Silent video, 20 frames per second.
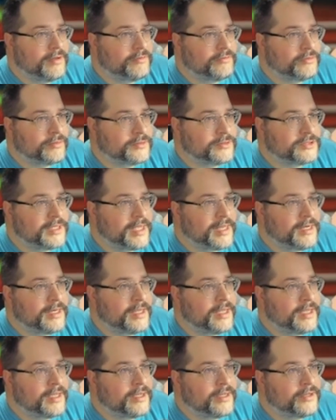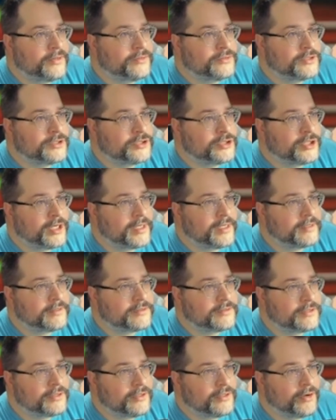from San Diego to
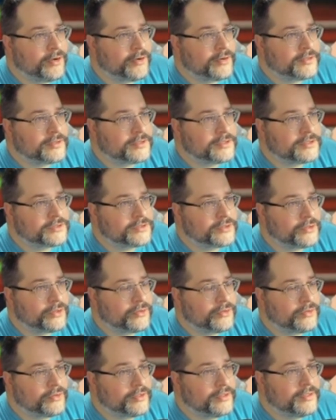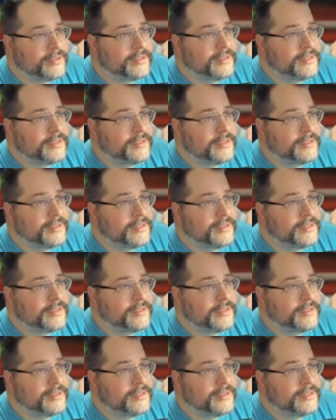China to the Arctic Circle.